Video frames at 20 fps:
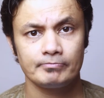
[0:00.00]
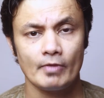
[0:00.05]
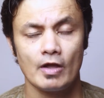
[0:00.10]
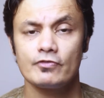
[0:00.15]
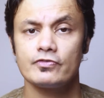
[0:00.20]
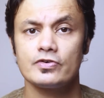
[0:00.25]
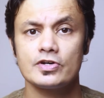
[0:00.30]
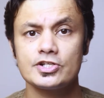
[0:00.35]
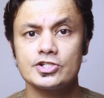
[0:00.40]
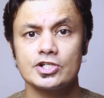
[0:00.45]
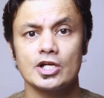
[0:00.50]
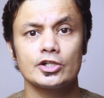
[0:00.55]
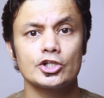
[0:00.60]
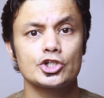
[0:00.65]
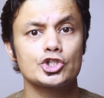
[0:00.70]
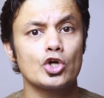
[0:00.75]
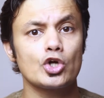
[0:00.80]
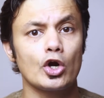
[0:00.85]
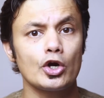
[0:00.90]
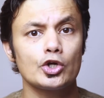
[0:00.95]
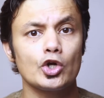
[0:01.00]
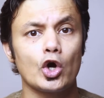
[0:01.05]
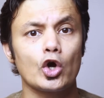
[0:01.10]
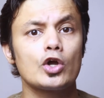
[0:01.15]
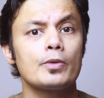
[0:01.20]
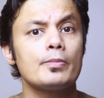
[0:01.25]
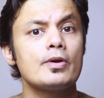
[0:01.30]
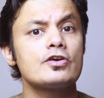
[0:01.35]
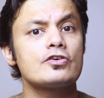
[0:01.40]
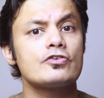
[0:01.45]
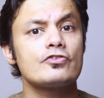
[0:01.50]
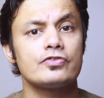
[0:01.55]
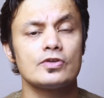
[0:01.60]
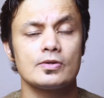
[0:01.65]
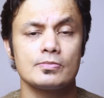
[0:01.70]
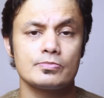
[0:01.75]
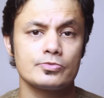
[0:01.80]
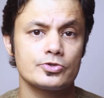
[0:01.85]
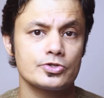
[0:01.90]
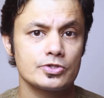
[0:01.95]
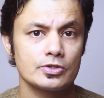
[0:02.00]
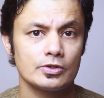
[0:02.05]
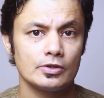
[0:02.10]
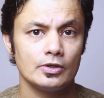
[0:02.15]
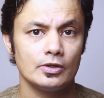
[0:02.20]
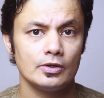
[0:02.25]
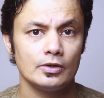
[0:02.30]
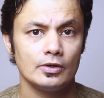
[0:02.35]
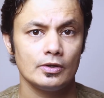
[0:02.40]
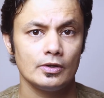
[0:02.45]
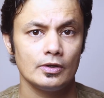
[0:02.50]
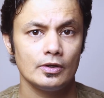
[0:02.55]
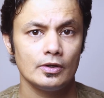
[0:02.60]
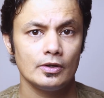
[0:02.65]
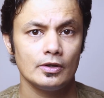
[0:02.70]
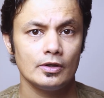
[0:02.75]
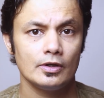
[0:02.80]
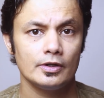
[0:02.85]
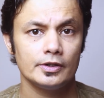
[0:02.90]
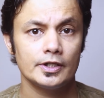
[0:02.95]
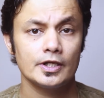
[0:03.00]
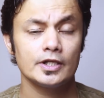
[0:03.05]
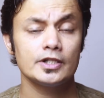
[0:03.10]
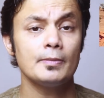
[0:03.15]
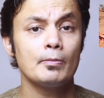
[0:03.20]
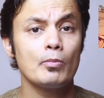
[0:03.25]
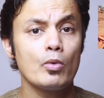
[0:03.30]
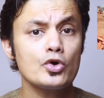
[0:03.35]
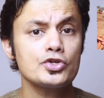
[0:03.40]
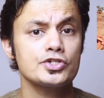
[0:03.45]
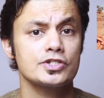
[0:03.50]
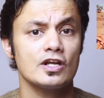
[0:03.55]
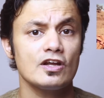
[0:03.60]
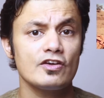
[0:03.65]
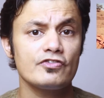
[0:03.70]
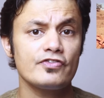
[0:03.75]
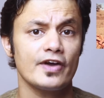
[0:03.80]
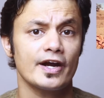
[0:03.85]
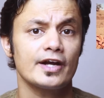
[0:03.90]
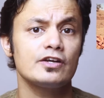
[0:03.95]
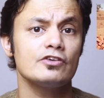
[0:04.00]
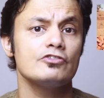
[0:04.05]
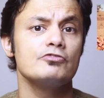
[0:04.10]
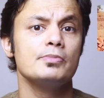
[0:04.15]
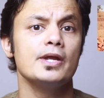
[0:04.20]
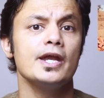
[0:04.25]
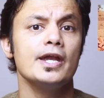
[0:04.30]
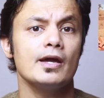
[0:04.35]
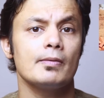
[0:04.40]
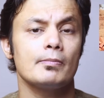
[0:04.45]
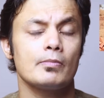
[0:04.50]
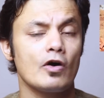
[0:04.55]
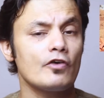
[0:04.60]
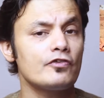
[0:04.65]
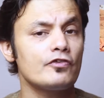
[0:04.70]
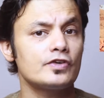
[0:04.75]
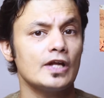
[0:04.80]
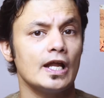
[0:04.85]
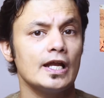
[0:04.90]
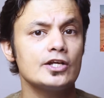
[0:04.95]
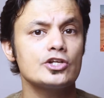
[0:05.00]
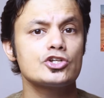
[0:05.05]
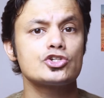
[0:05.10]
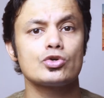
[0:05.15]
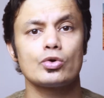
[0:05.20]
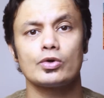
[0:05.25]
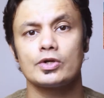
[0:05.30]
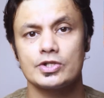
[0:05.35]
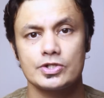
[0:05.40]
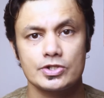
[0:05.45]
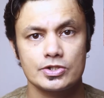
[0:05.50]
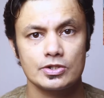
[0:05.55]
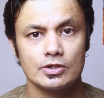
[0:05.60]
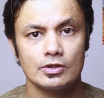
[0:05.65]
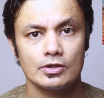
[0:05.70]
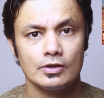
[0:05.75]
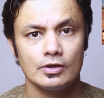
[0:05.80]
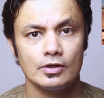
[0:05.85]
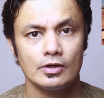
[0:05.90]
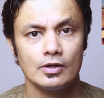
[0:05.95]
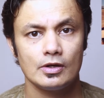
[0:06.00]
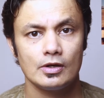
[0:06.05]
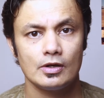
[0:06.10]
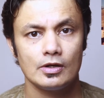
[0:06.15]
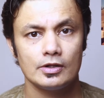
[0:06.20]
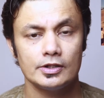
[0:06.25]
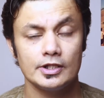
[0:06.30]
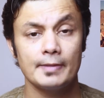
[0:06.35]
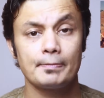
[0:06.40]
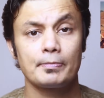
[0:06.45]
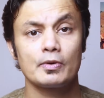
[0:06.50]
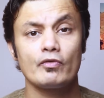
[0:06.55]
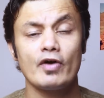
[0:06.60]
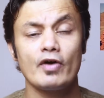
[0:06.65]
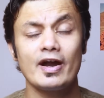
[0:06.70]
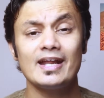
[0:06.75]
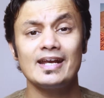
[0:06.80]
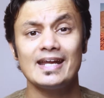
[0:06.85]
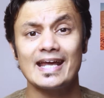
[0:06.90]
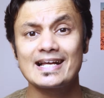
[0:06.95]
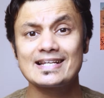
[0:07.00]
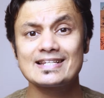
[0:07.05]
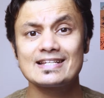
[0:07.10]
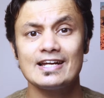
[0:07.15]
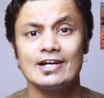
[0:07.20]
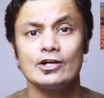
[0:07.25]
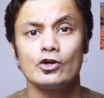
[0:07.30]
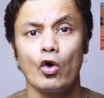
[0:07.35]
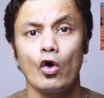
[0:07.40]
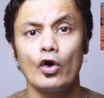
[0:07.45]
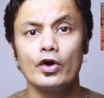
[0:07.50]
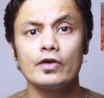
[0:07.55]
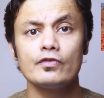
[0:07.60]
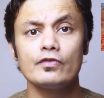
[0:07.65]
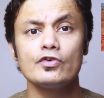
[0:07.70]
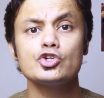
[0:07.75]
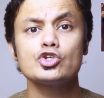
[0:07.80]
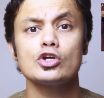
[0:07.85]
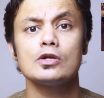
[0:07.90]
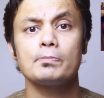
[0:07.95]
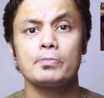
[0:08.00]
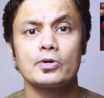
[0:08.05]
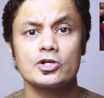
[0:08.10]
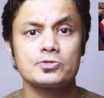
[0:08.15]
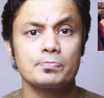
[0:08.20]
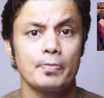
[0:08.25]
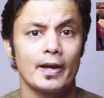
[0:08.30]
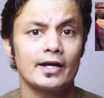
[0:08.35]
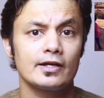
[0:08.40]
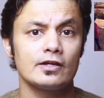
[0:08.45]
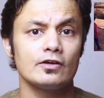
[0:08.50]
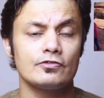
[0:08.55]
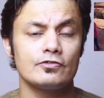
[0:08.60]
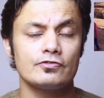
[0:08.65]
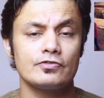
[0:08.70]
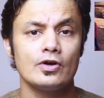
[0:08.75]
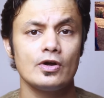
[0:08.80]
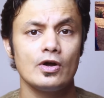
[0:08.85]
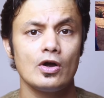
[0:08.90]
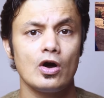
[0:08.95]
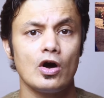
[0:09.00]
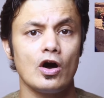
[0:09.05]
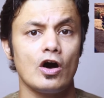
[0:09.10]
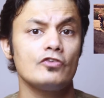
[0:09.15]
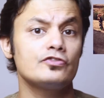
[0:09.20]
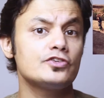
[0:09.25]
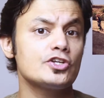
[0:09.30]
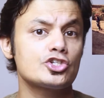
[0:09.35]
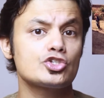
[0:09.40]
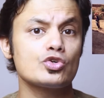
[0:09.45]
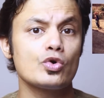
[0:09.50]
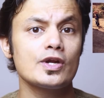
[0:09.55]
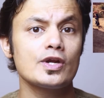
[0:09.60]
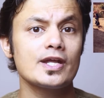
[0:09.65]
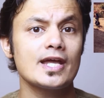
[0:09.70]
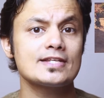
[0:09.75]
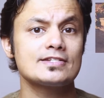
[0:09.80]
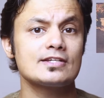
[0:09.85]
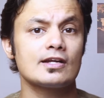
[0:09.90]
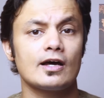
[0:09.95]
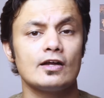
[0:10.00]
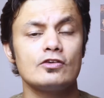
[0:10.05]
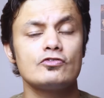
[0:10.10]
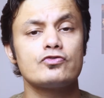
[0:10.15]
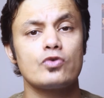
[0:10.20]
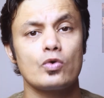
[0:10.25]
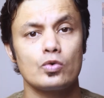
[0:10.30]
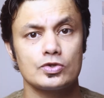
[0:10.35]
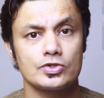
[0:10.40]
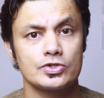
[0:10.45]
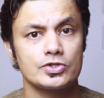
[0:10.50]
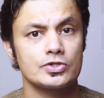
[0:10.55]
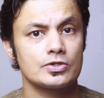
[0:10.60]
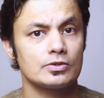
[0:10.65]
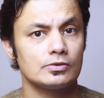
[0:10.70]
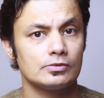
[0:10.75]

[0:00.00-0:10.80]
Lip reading: First are the short documentary films. They are the most effective medium of telling stories. They provide an excellent audiovisual perspective of the story as it unfolds.